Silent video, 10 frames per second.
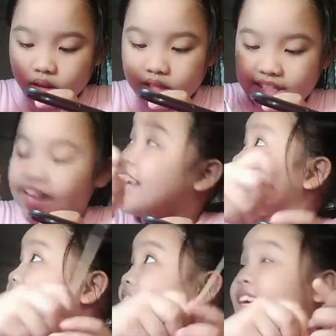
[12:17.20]
See?
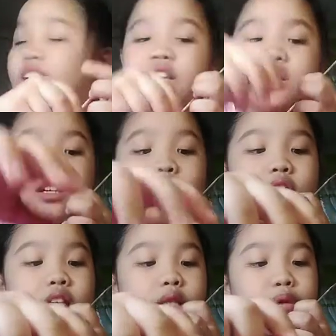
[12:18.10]
So
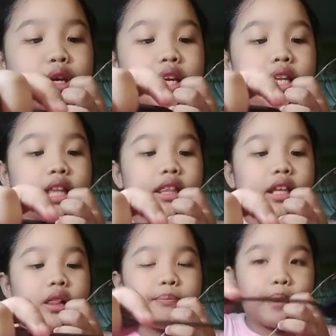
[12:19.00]
let's put it a
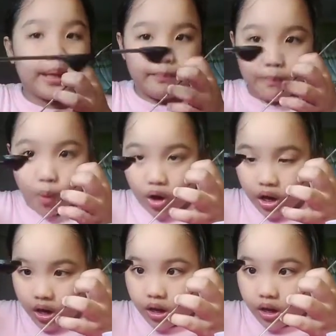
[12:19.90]
little bit more.